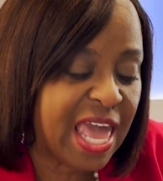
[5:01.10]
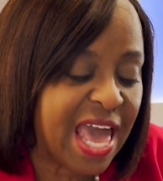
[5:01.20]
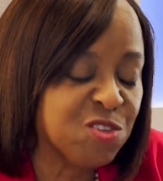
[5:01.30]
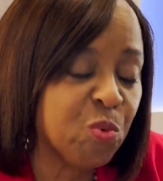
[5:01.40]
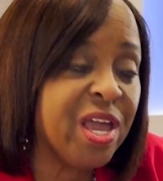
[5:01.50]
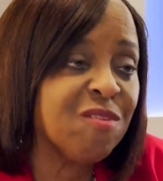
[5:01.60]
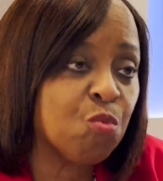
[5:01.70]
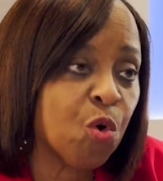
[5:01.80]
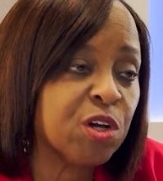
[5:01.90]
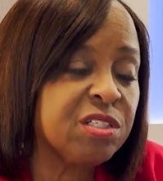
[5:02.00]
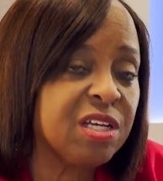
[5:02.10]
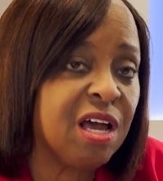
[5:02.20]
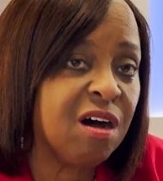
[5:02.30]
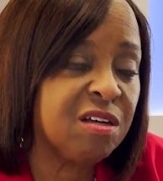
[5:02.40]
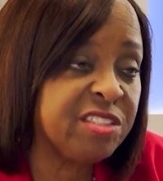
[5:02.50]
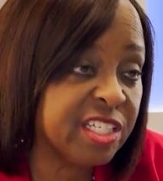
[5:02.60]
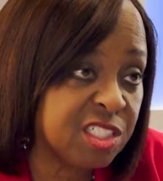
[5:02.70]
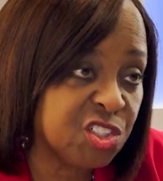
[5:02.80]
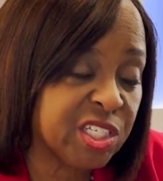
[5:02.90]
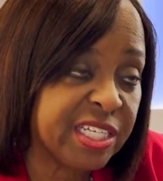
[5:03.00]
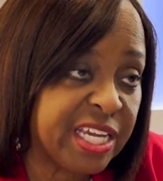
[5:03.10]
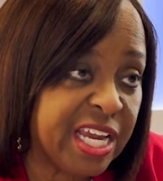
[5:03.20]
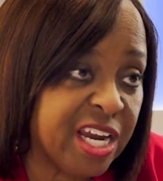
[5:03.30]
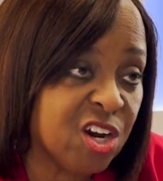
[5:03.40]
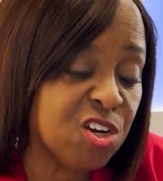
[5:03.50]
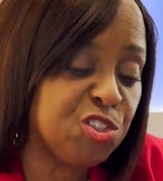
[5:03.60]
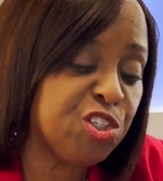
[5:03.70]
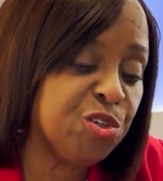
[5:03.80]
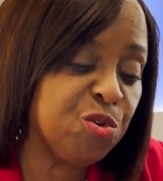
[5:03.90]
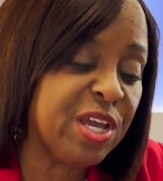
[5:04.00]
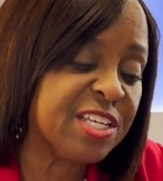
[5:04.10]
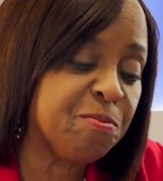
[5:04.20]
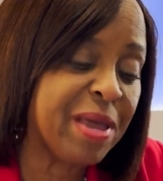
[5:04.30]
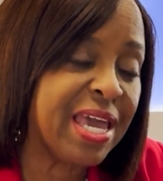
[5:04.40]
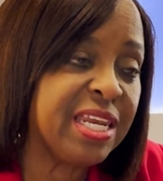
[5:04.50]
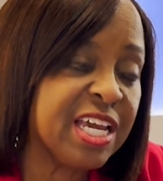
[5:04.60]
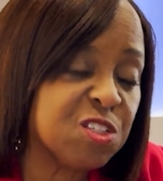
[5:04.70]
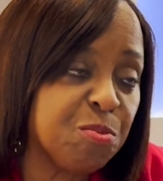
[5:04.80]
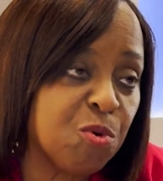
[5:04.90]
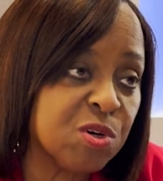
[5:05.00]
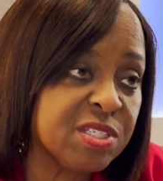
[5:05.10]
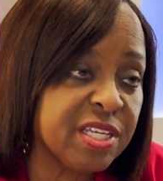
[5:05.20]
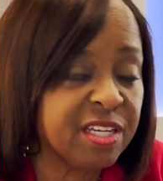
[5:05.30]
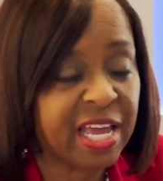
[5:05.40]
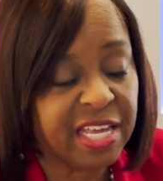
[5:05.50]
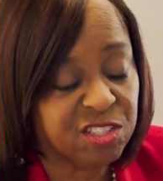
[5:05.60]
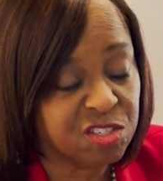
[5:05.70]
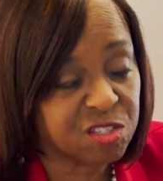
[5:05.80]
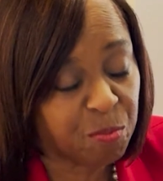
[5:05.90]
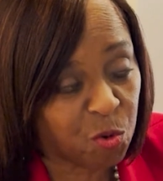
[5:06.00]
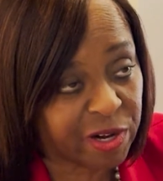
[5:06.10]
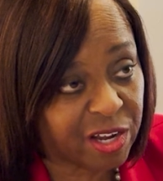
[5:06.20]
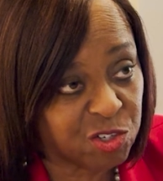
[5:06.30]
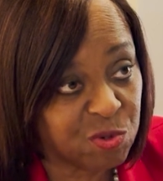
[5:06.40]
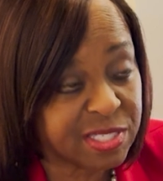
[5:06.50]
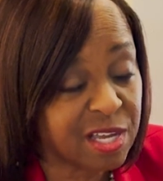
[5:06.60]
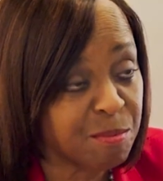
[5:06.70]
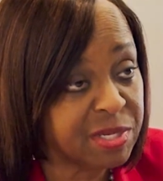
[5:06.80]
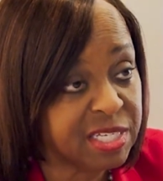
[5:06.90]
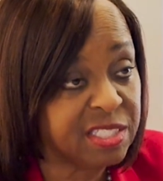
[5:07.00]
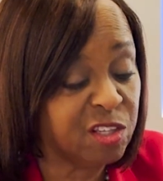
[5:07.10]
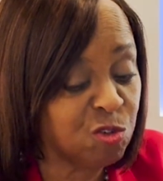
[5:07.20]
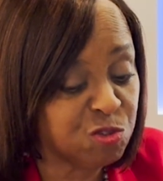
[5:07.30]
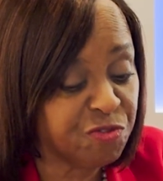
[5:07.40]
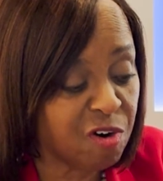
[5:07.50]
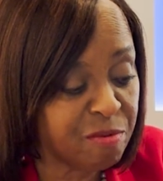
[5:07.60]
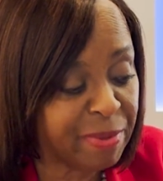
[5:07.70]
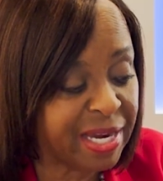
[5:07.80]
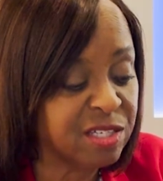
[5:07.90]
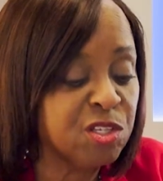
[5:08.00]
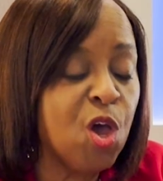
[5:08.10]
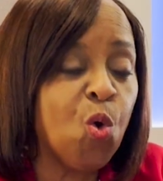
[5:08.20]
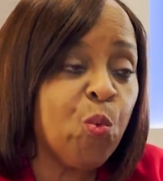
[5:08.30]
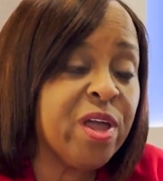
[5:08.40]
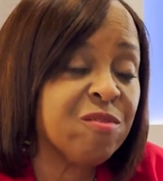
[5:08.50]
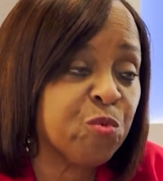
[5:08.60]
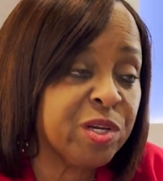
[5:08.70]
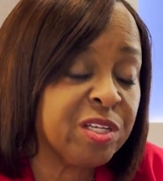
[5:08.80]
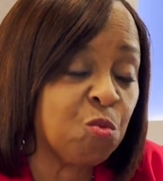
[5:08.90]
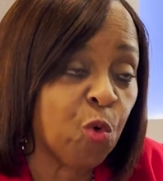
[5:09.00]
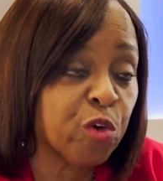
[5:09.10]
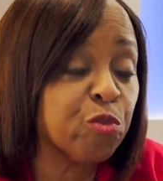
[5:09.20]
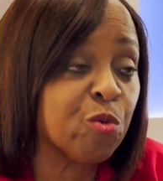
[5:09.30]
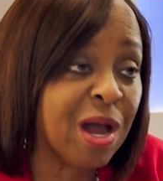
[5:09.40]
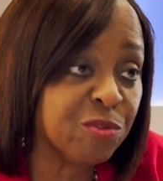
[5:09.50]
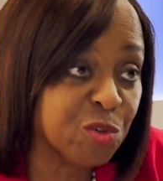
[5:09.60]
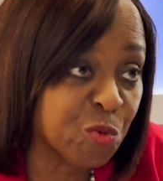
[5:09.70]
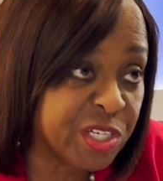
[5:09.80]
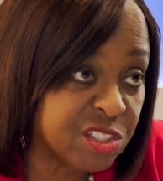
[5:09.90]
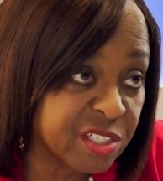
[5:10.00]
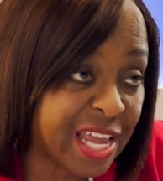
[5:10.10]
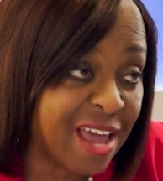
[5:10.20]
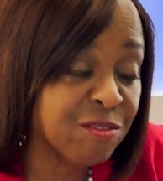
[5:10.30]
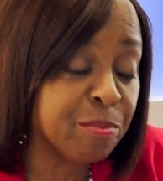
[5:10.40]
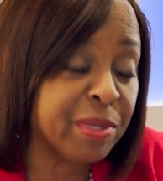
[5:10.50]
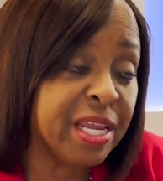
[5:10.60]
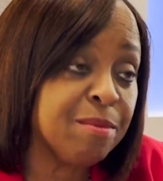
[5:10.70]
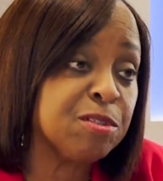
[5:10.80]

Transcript: as we have worked diligently here to expand exports and to support our U.S. companies and those foreign buyers, we have really worked throughout the region, having been able